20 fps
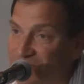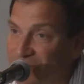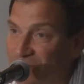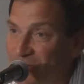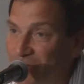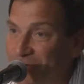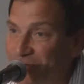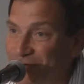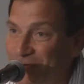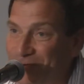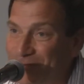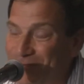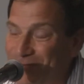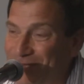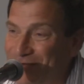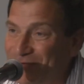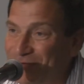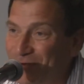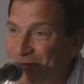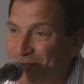So
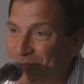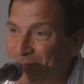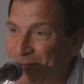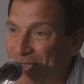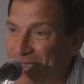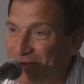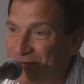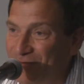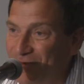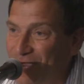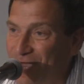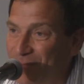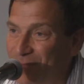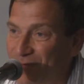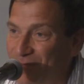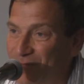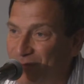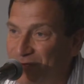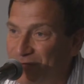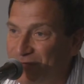that's sort of the
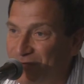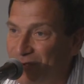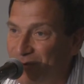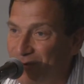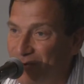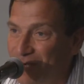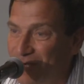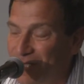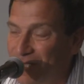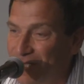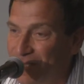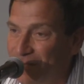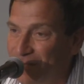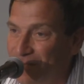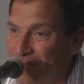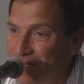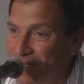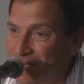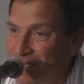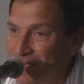backdrop of what's going on.
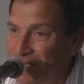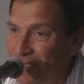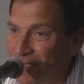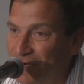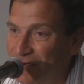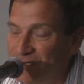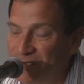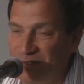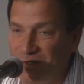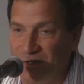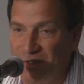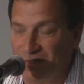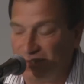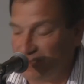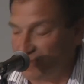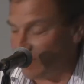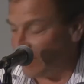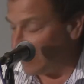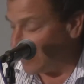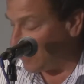Our
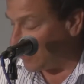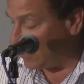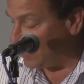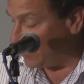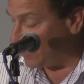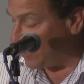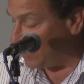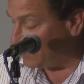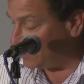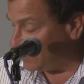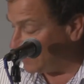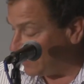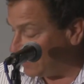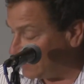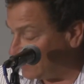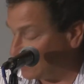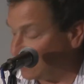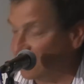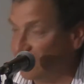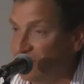discussion is about carbon
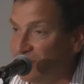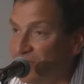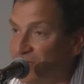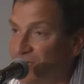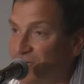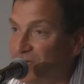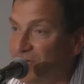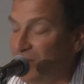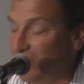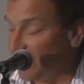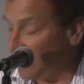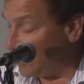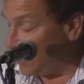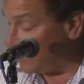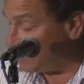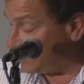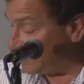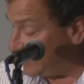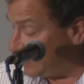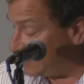offsets. Carbon
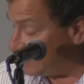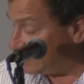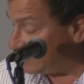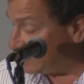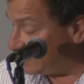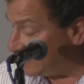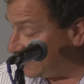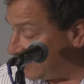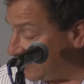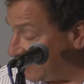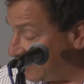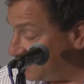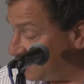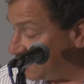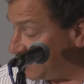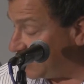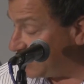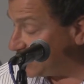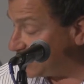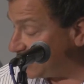offsets are a
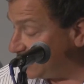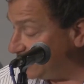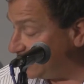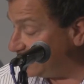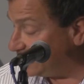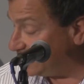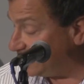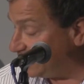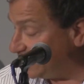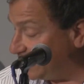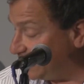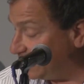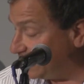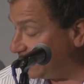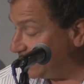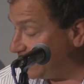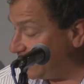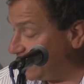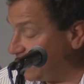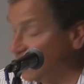financial instrument
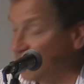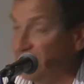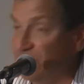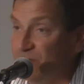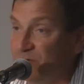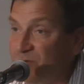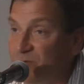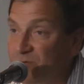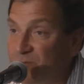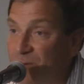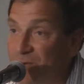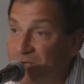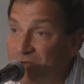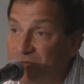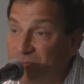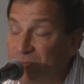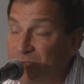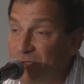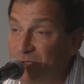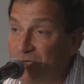whose
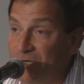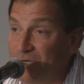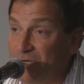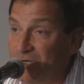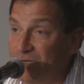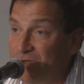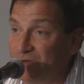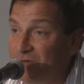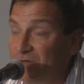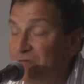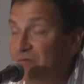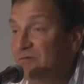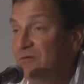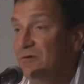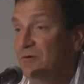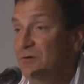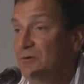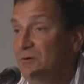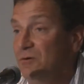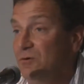responsibility
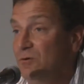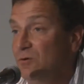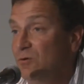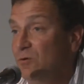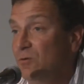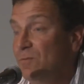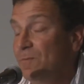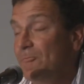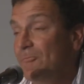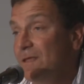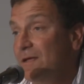is to